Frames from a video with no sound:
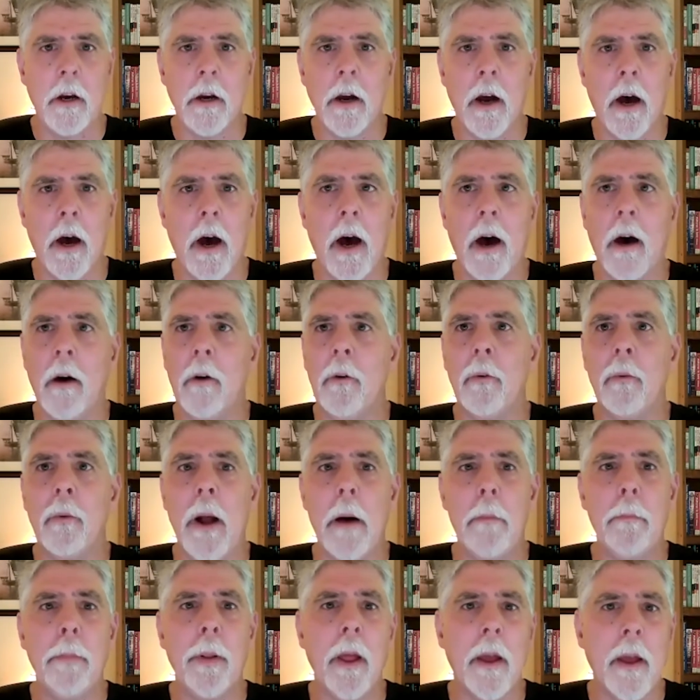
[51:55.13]

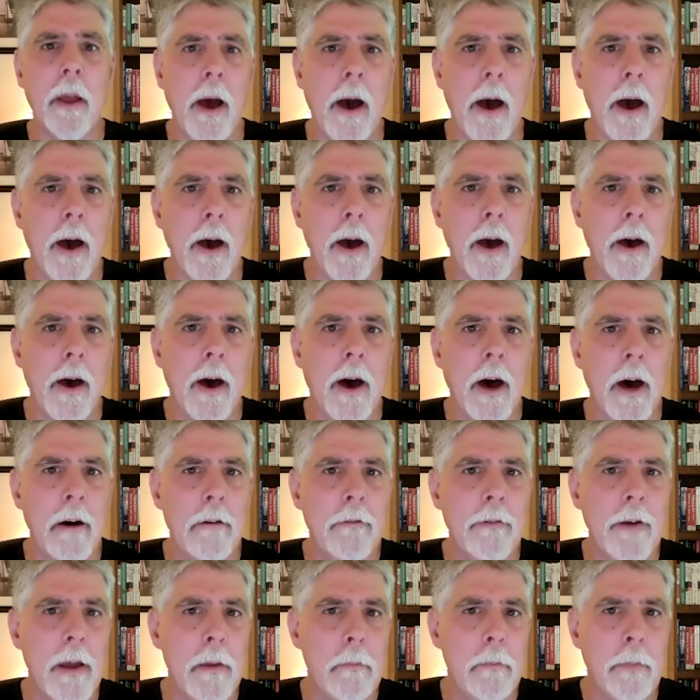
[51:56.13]
replica
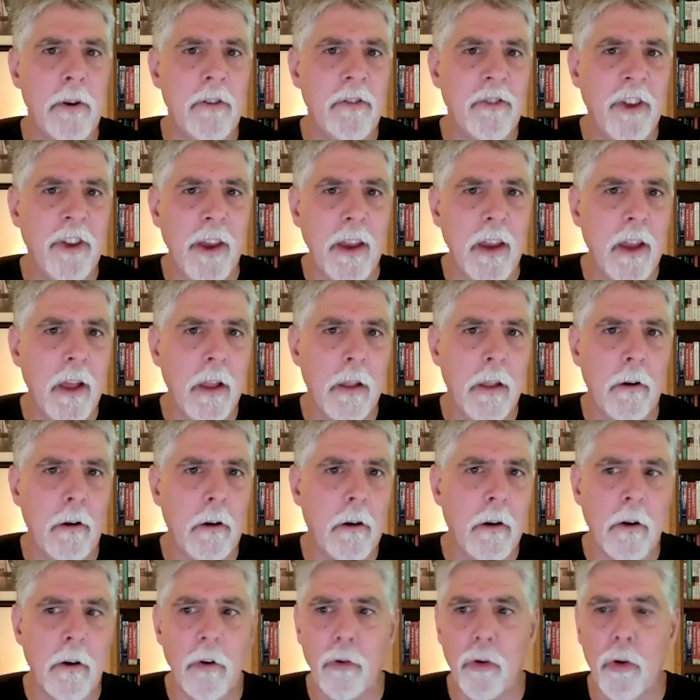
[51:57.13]
of a
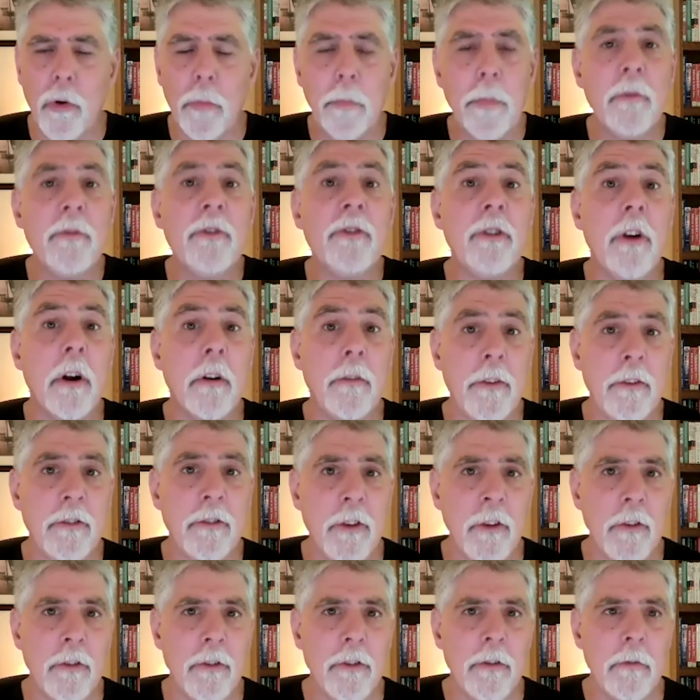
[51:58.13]
particular group of
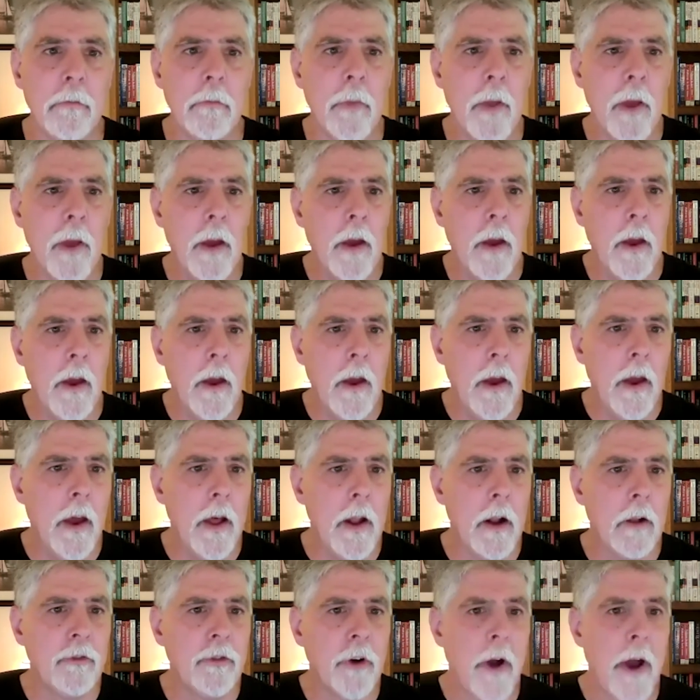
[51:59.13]
services,
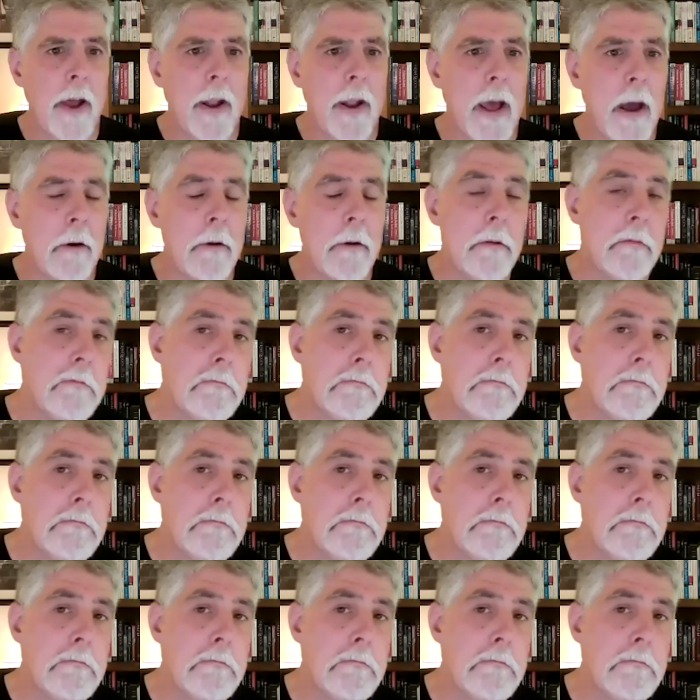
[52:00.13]
and I'll try it out.